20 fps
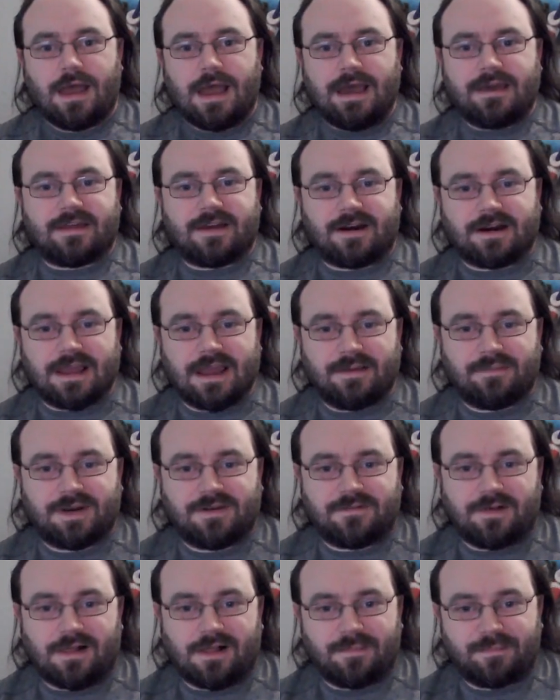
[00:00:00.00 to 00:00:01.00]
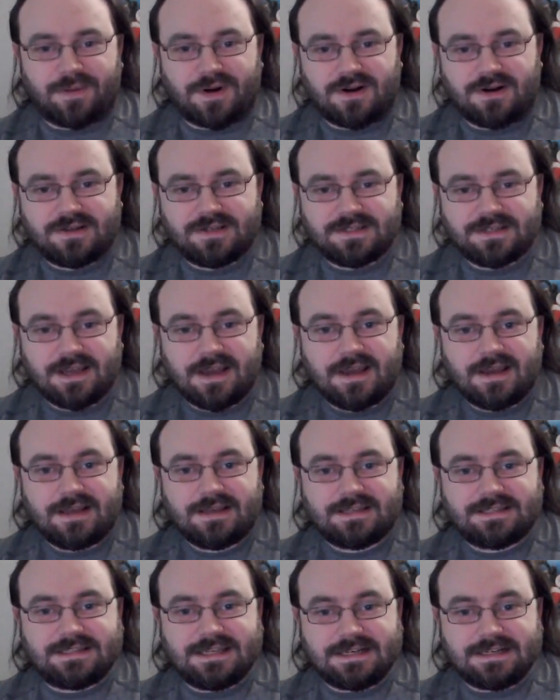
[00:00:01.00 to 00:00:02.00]
Hey there, game developers.
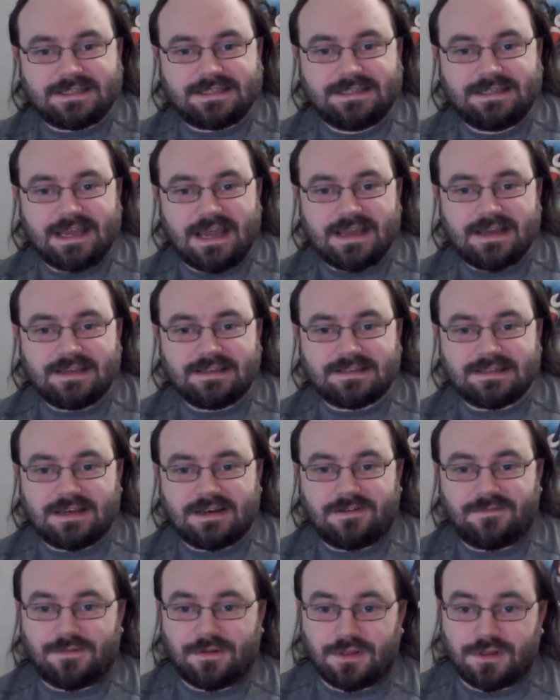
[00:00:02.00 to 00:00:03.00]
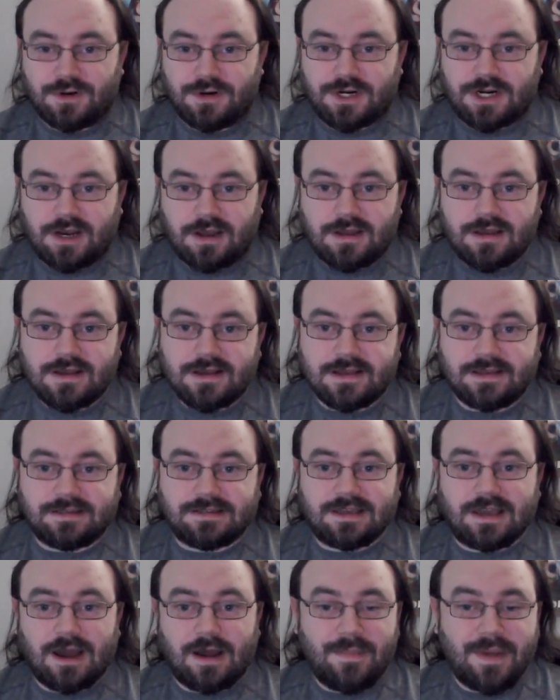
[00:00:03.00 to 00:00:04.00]
6 Days in Fallujah
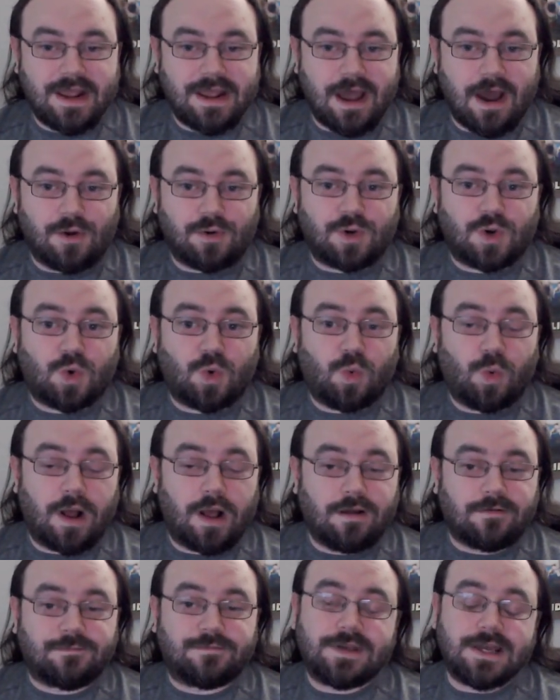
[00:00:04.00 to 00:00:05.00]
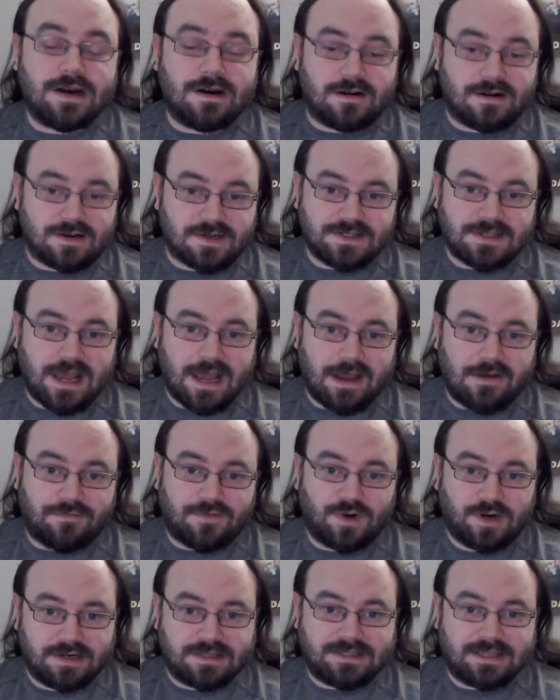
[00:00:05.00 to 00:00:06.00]
is coming out 12 years
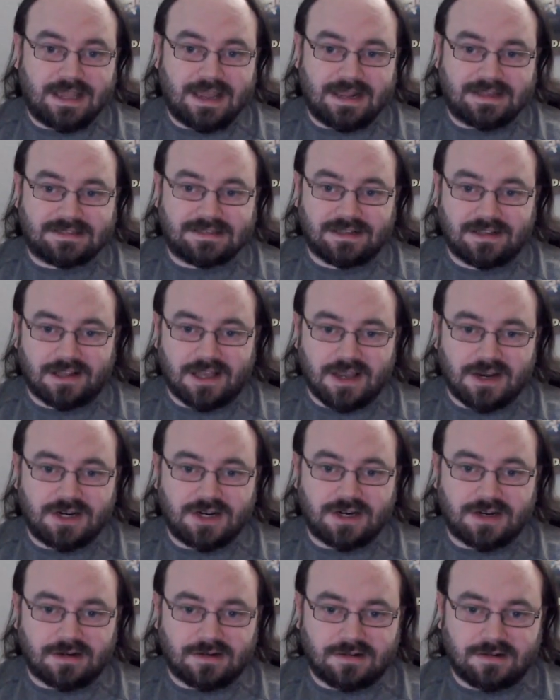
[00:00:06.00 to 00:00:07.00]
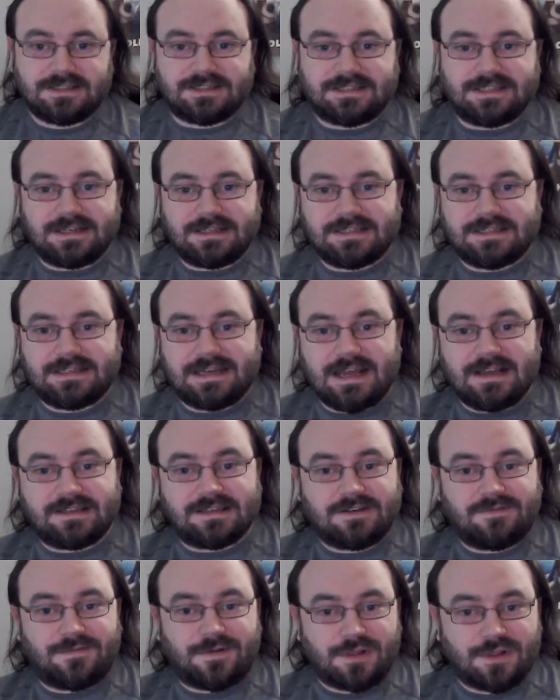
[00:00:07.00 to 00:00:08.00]
after its cancellation. 6
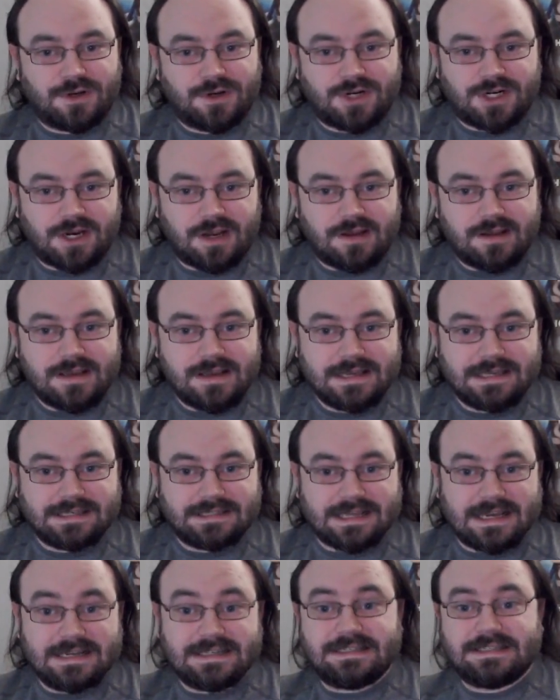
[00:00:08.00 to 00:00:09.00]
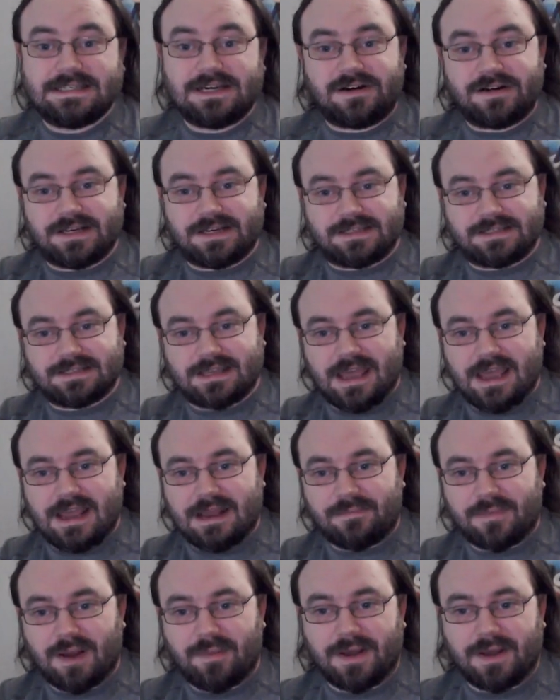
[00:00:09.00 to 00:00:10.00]
Days in Fallujah is a serious
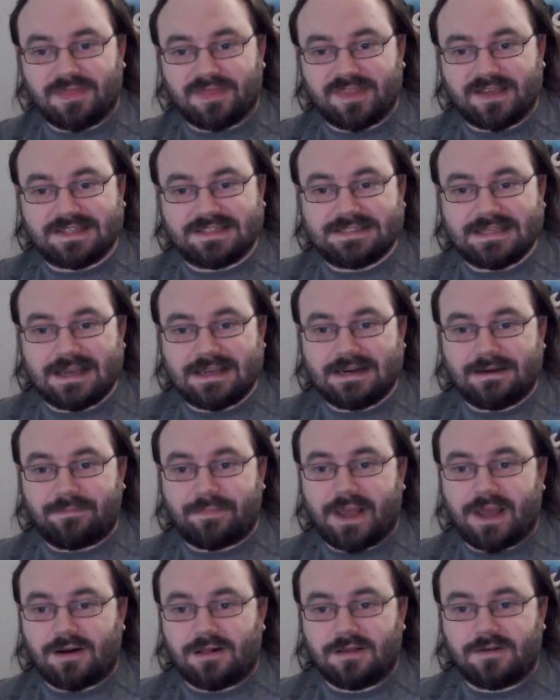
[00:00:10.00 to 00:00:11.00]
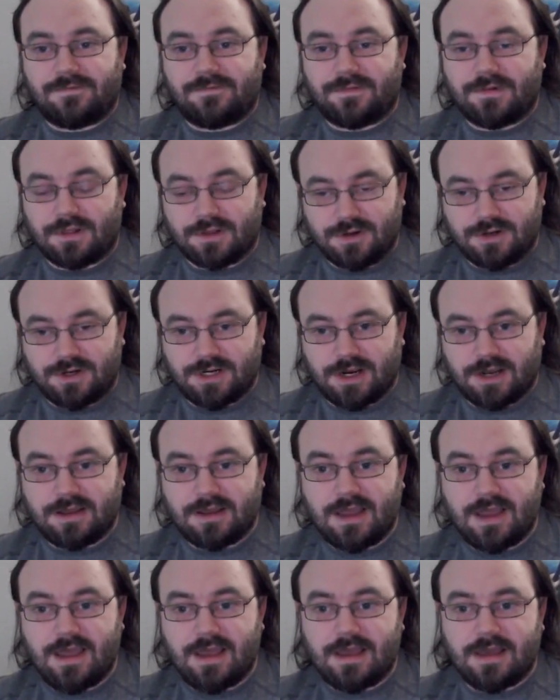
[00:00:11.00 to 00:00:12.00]
game about the Second Battle of
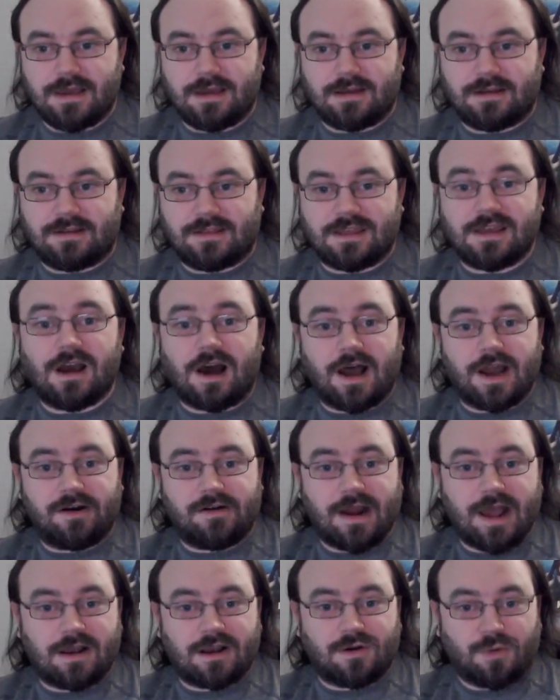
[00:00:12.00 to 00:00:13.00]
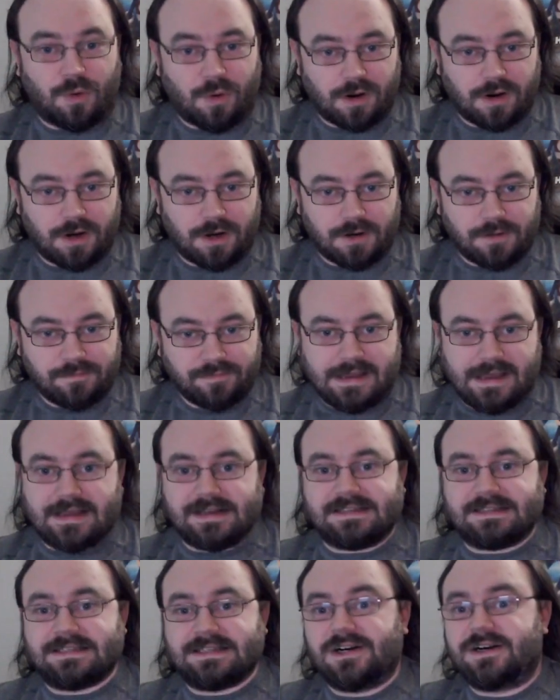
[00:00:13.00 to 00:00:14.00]
Fallujah in the Iraq War.
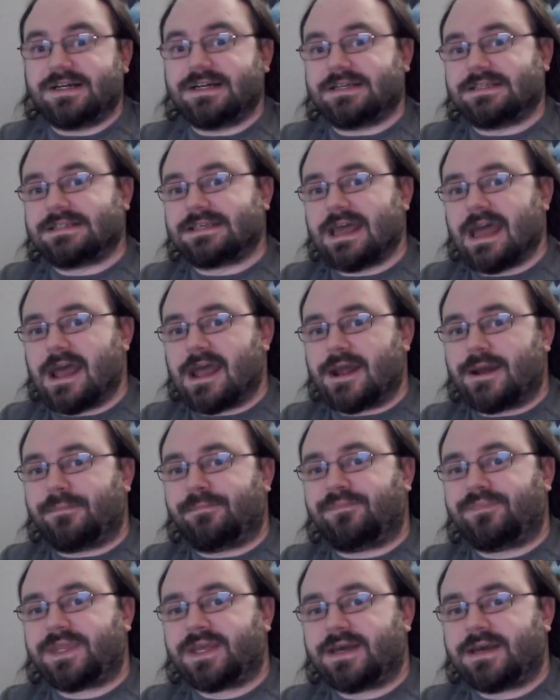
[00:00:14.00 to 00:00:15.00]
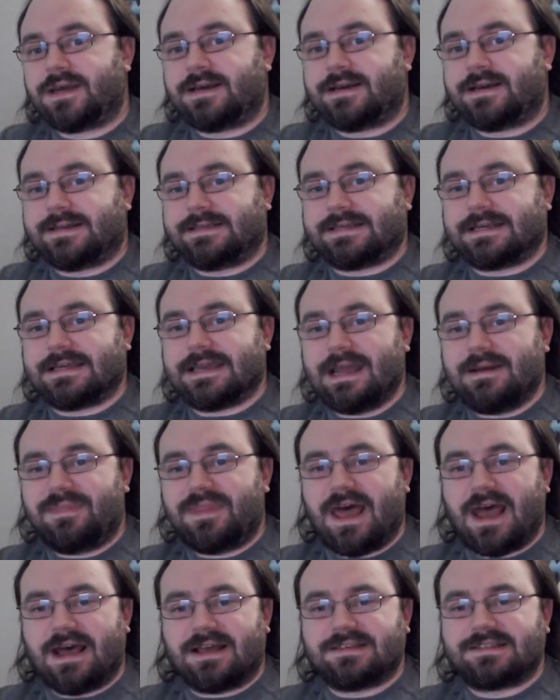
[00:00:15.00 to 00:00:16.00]
A serious game is a
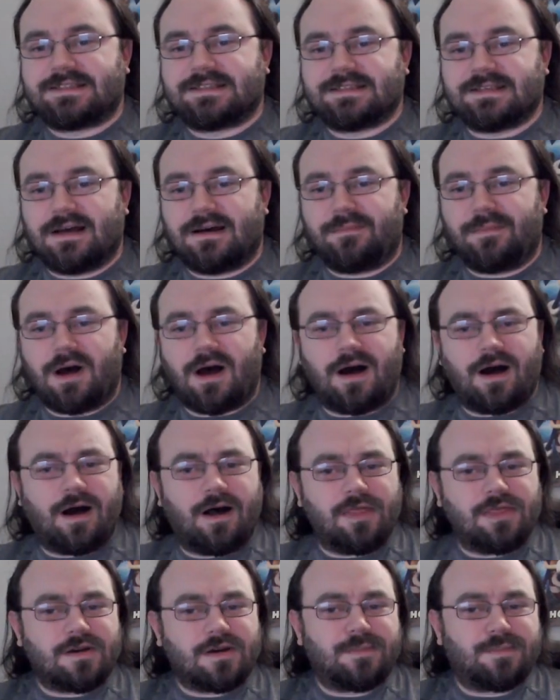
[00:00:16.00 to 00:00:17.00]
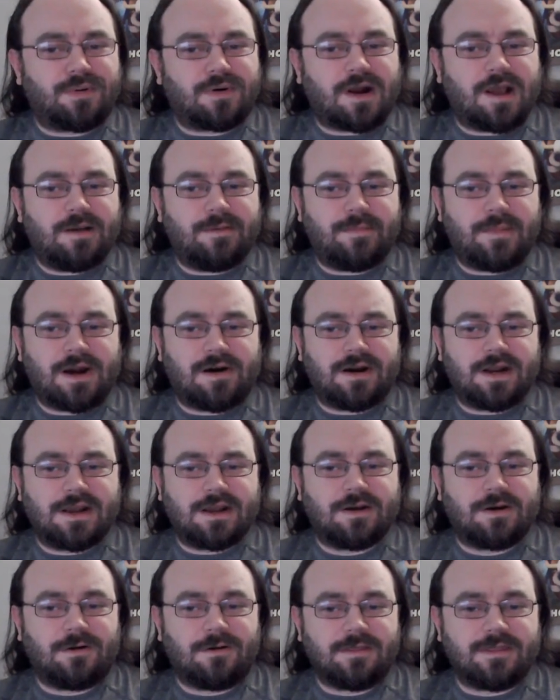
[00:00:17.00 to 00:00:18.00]
game that has some other
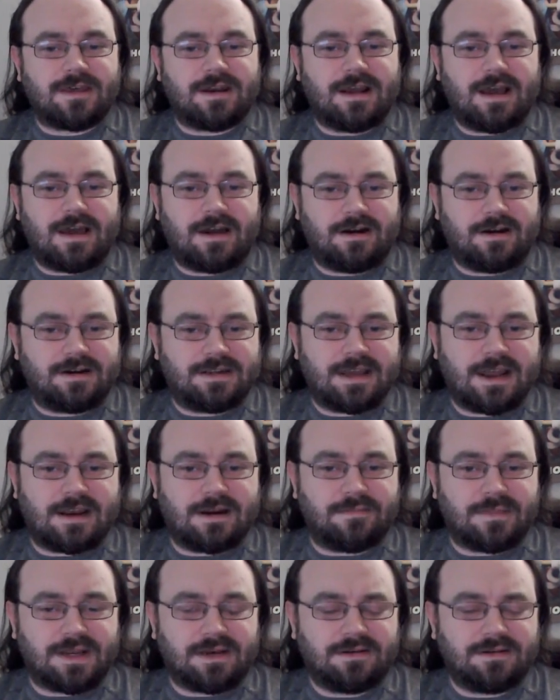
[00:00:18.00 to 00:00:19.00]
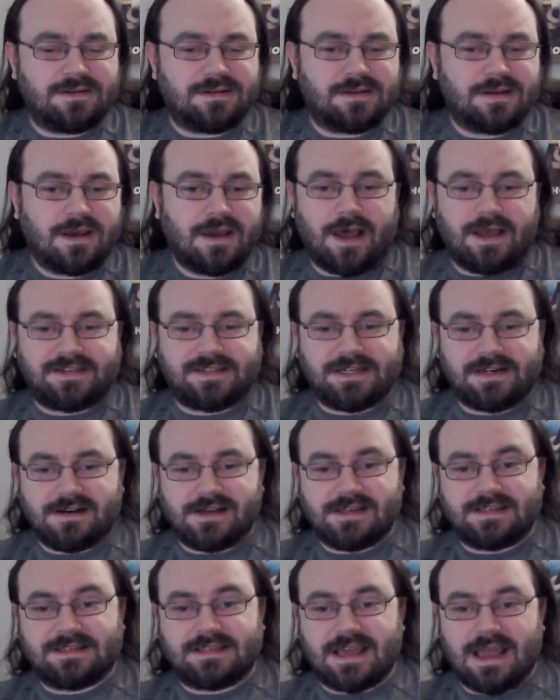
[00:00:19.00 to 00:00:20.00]
primary goal than entertainment. A
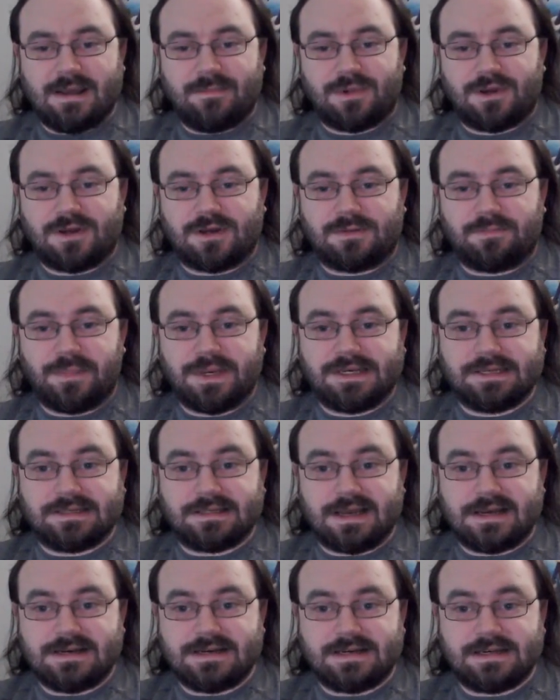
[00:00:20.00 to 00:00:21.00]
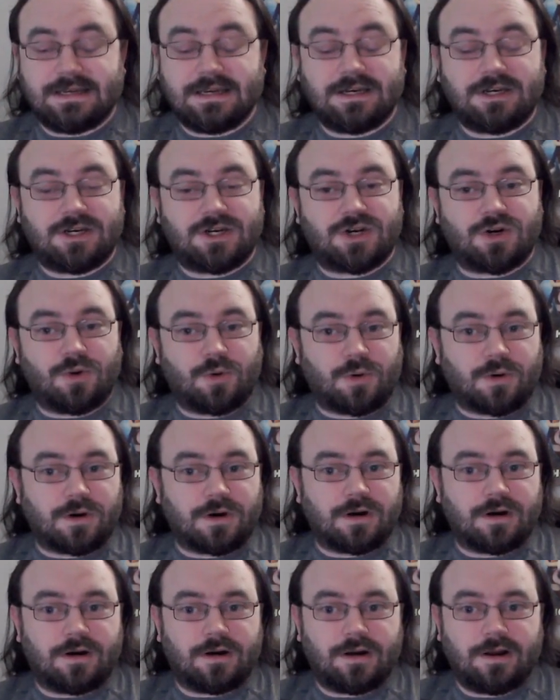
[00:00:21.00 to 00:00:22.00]
serious game could be designed to teach
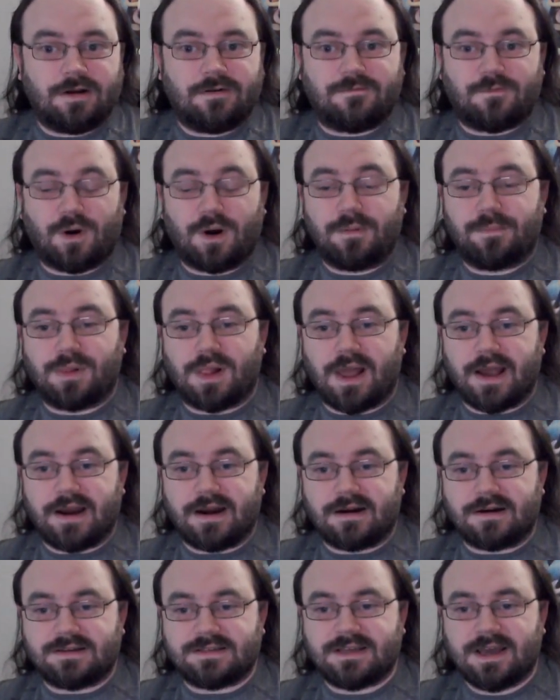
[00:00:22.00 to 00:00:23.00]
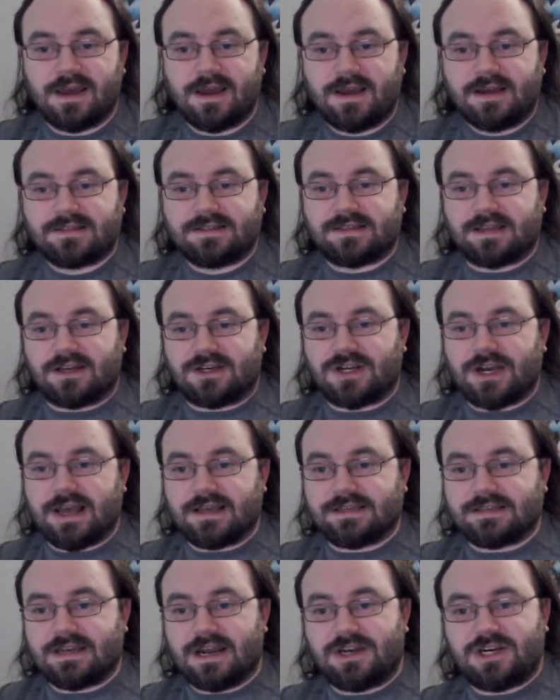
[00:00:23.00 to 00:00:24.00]
or inform players, such
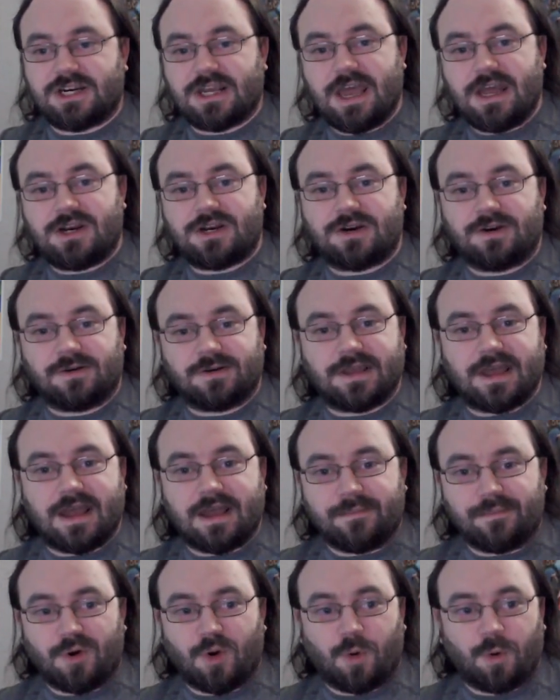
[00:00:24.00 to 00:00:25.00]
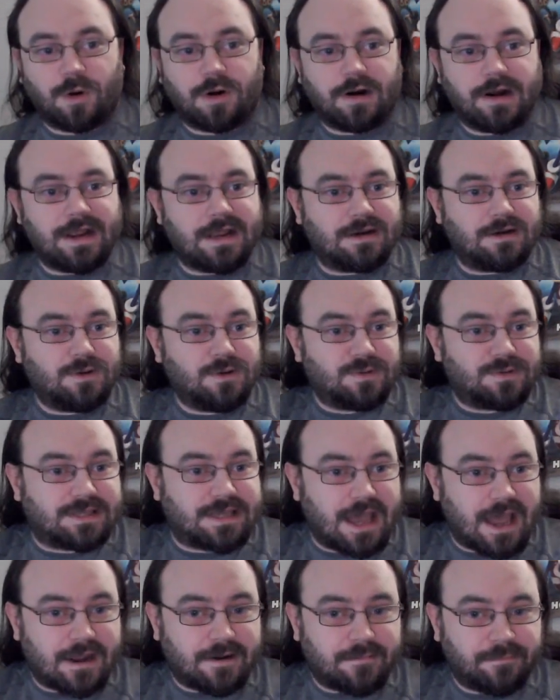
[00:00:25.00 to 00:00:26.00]
as an educational game or a news
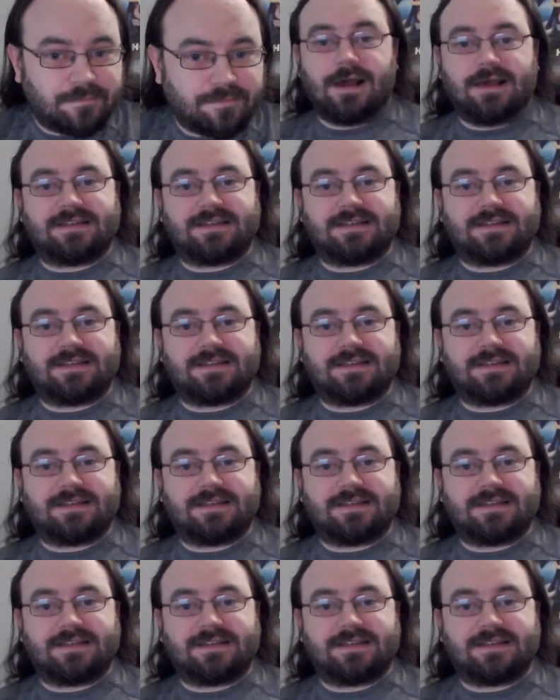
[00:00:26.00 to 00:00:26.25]
game.